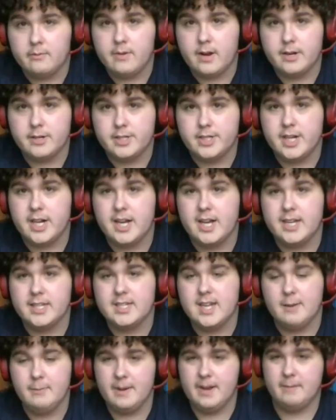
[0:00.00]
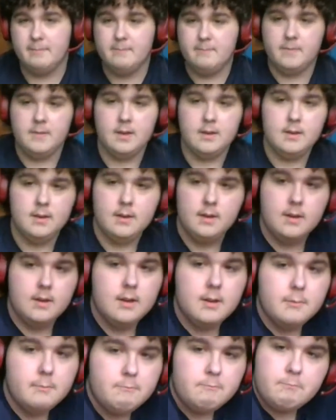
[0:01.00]
franchise. I mean,
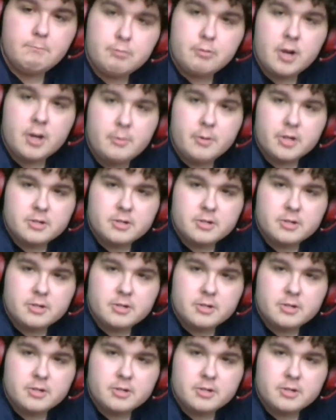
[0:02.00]
pretty